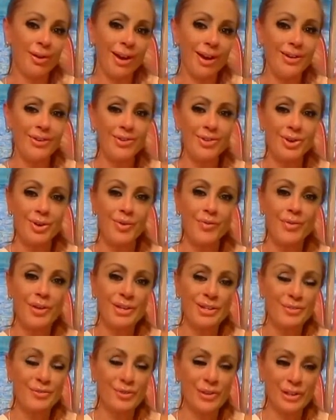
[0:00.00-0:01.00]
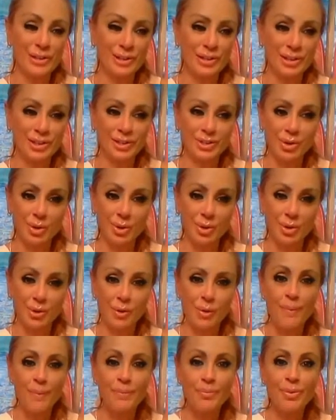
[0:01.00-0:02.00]
I don't know if that's Felix
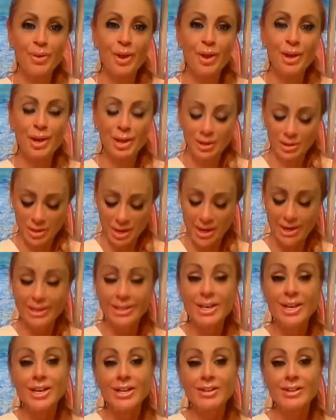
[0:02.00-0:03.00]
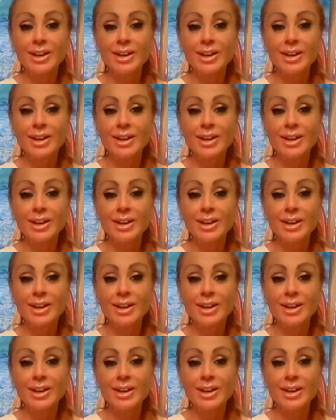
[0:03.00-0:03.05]
or Clyde.